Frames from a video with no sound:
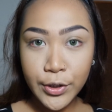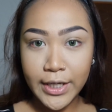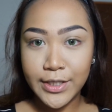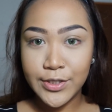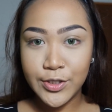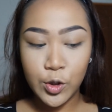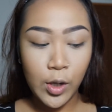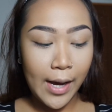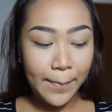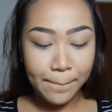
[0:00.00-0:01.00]
Okay,
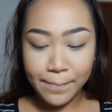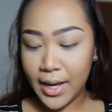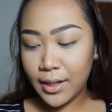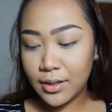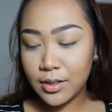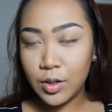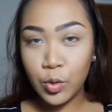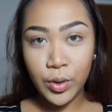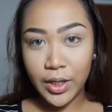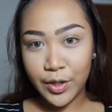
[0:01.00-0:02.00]
so I'm back
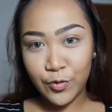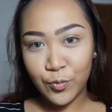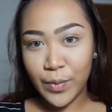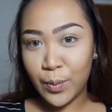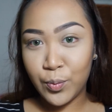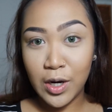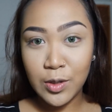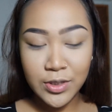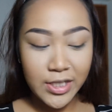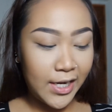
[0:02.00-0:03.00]
with my
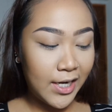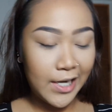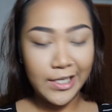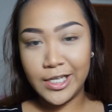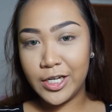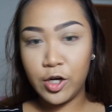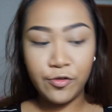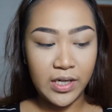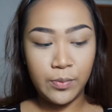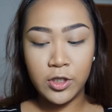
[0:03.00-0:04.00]
brows done. I did it
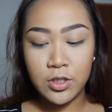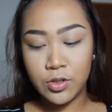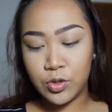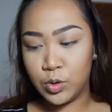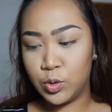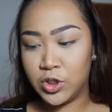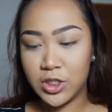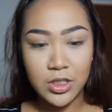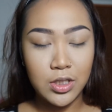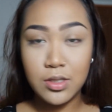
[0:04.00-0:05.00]
off camera to
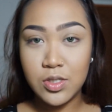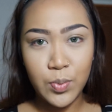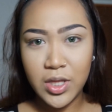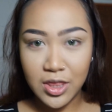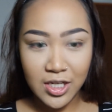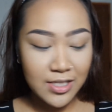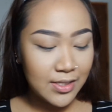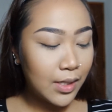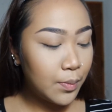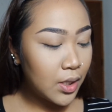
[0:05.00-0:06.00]
just speed
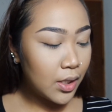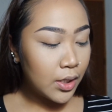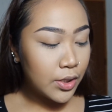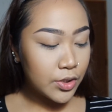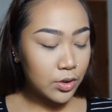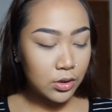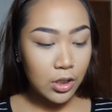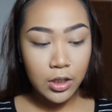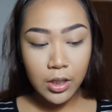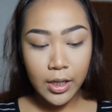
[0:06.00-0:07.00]
things up. So
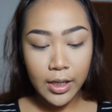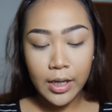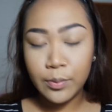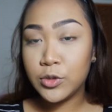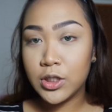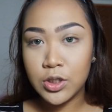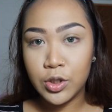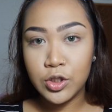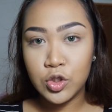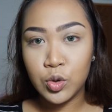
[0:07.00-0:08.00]
now I am just
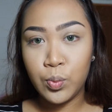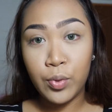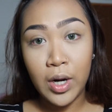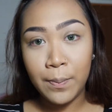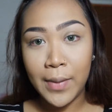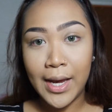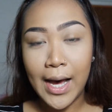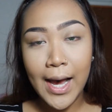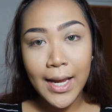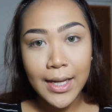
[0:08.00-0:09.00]
going to prime
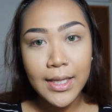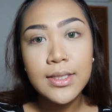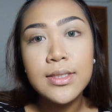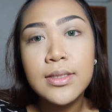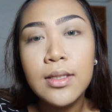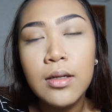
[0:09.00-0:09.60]
my eyelids.